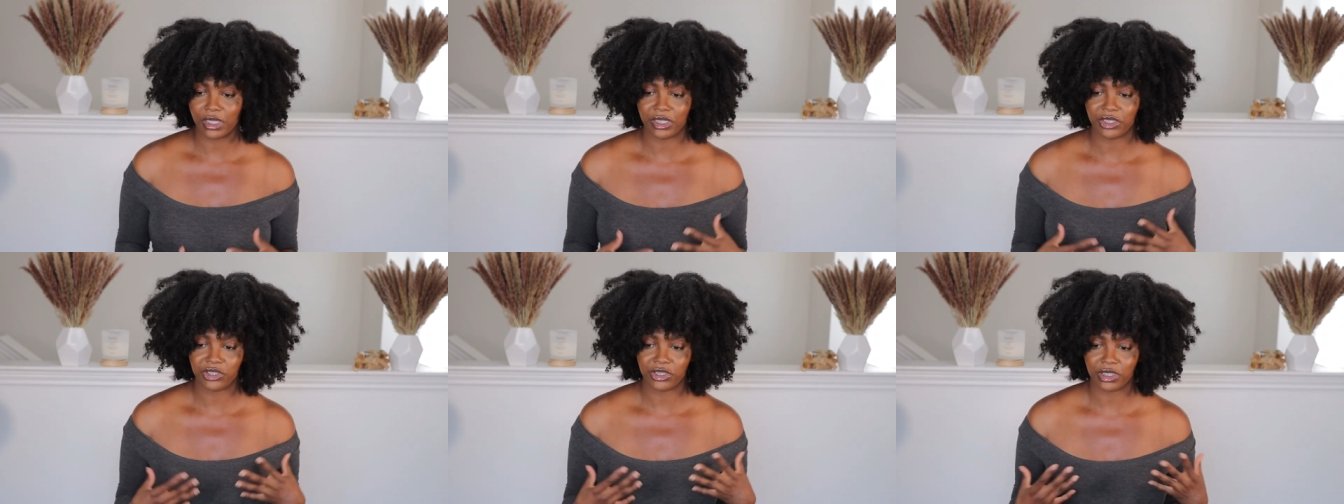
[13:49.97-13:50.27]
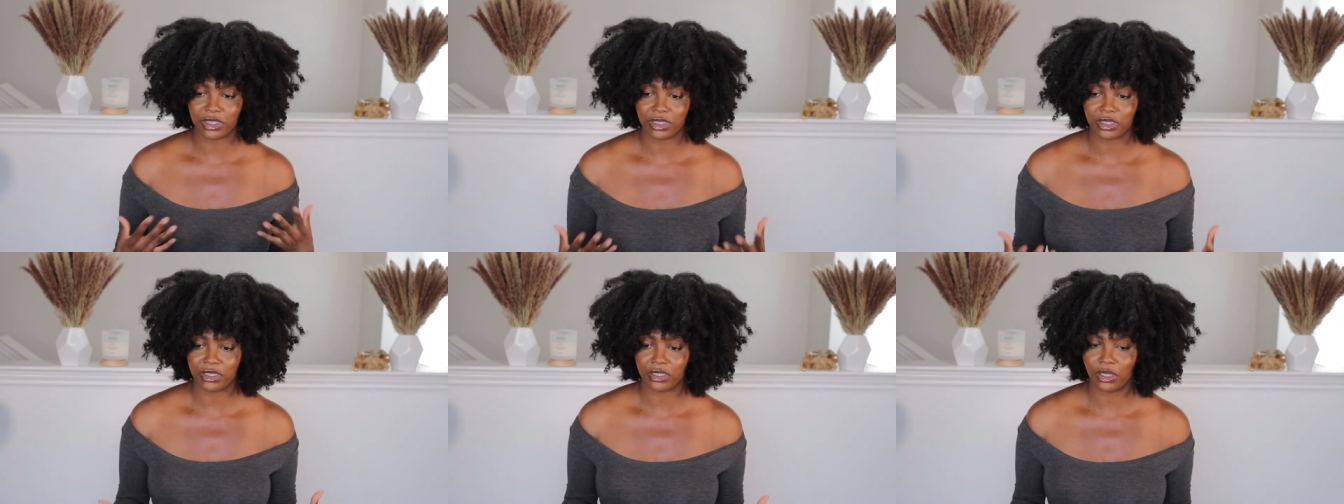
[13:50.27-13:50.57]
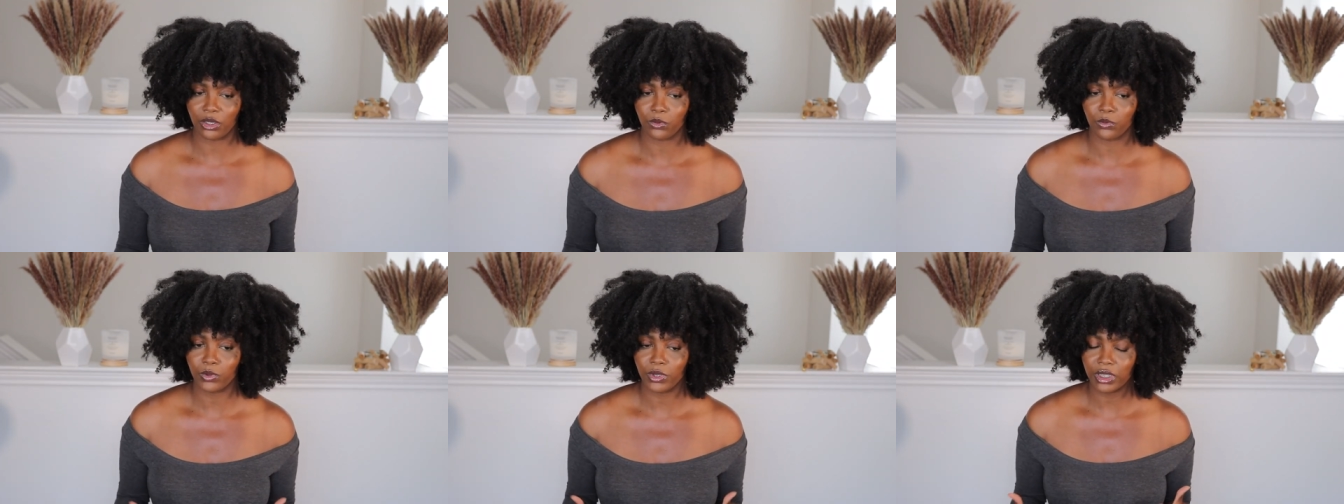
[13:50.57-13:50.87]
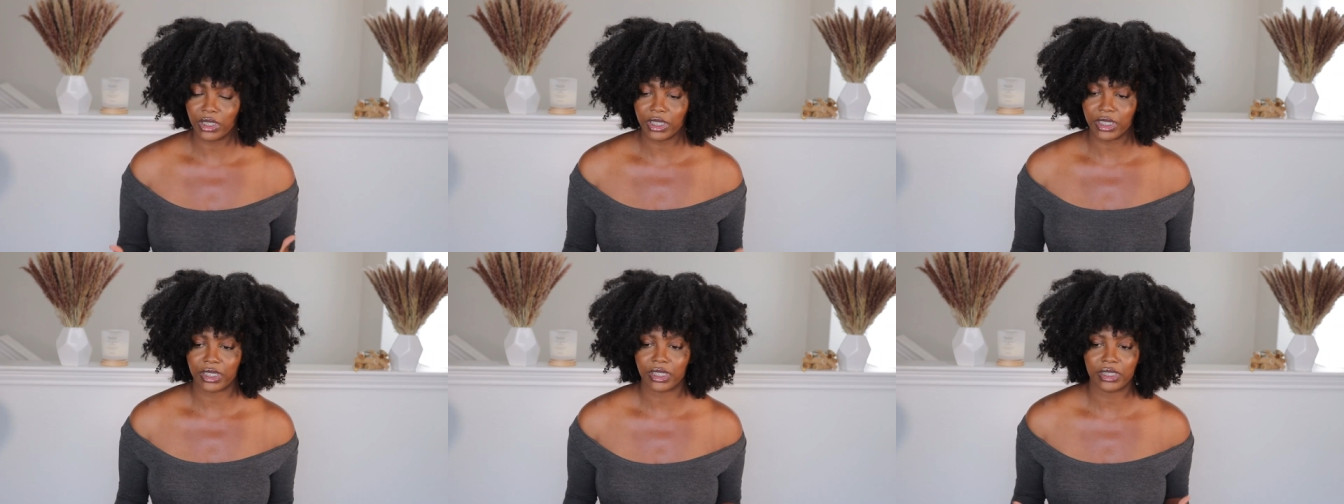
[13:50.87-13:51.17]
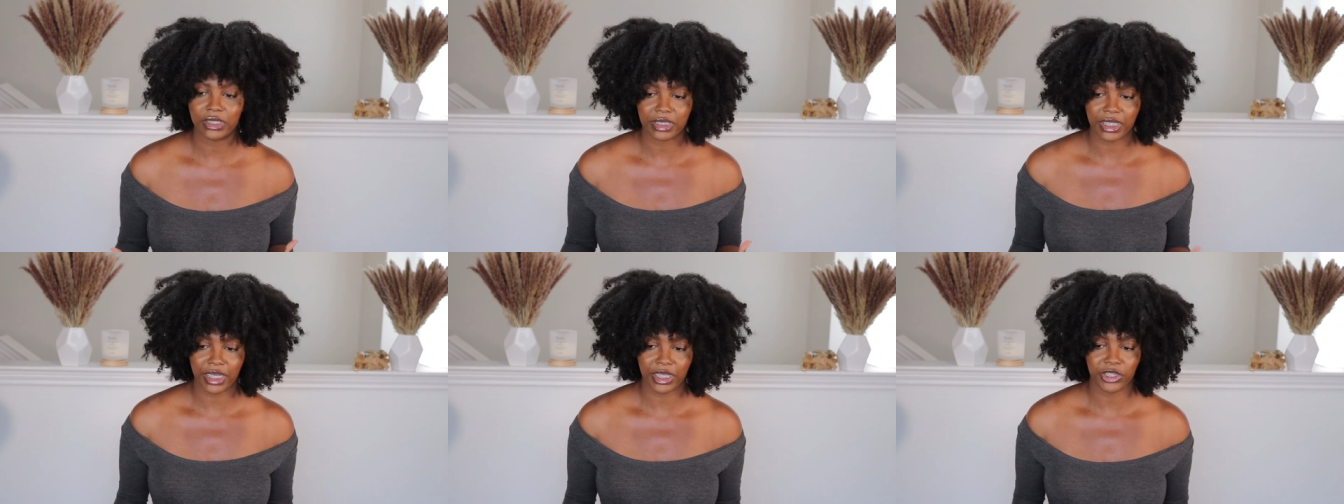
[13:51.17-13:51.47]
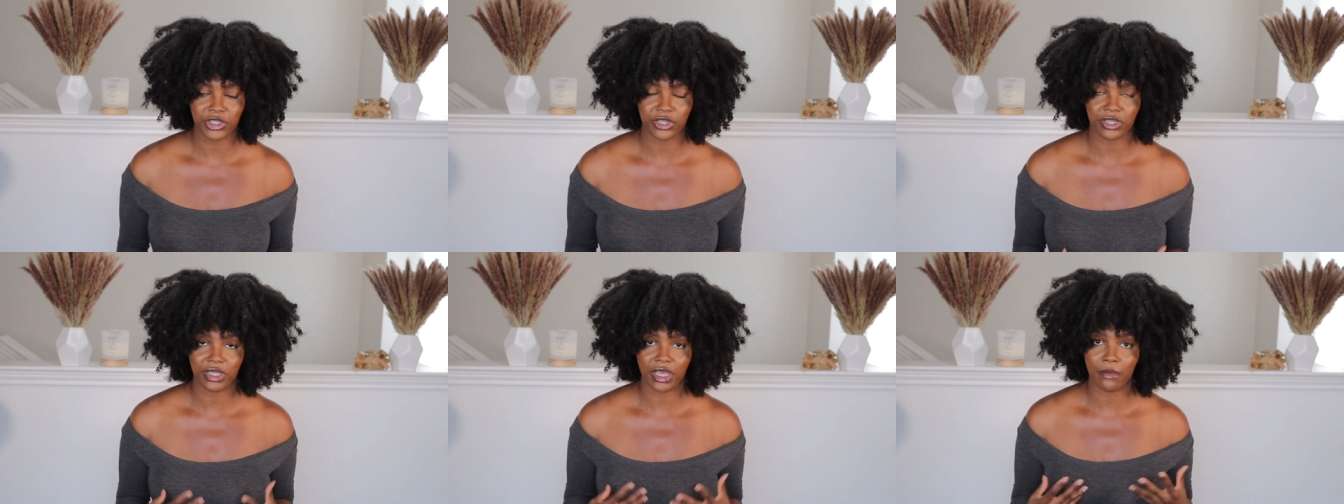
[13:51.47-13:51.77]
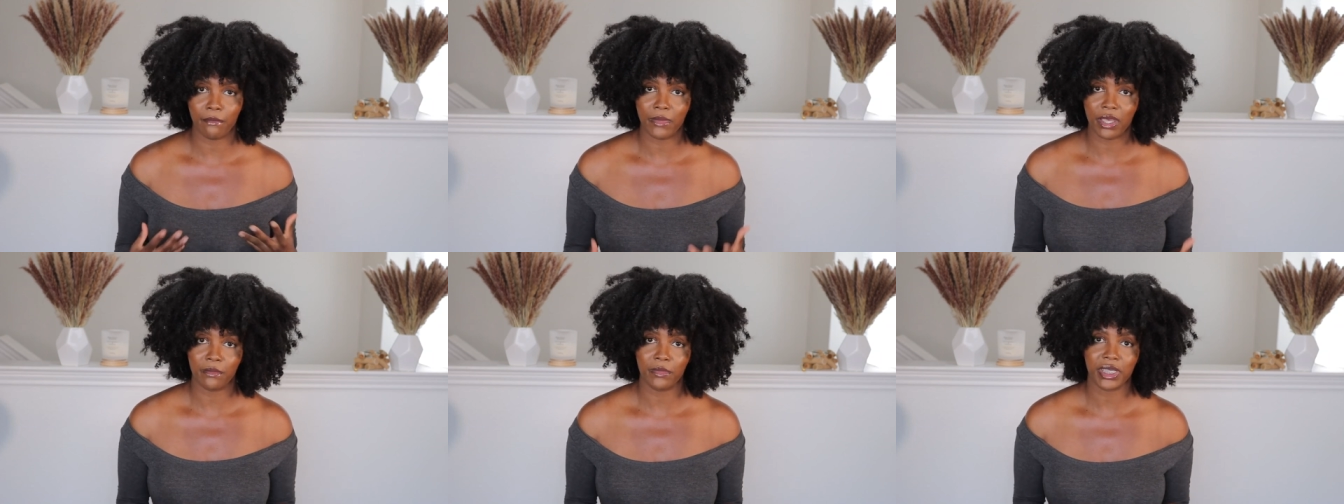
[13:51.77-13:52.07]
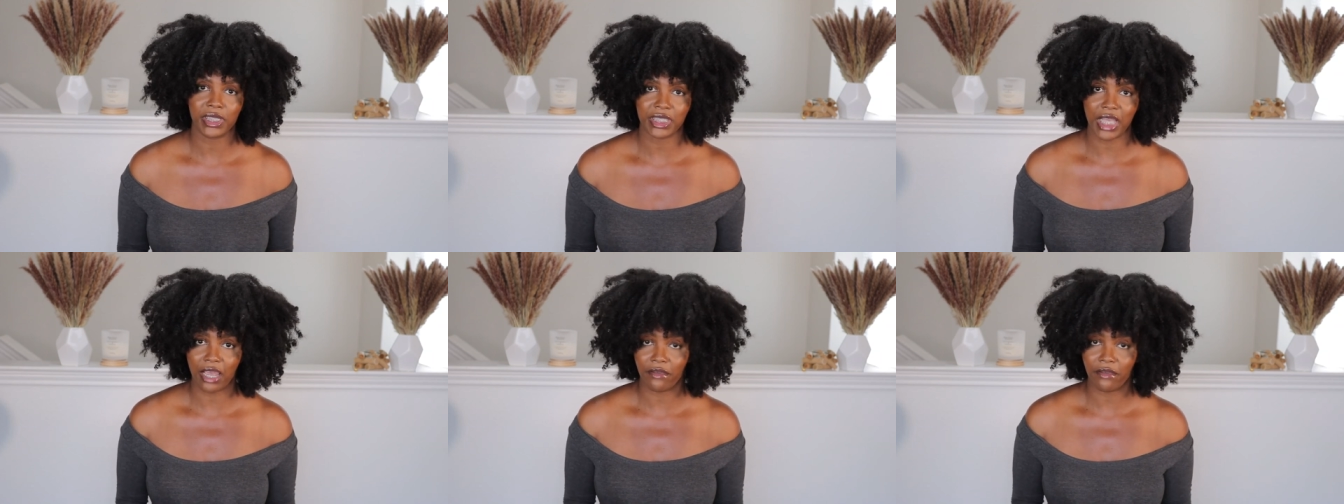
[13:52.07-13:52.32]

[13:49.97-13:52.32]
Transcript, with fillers: It's just a really good texture that mimics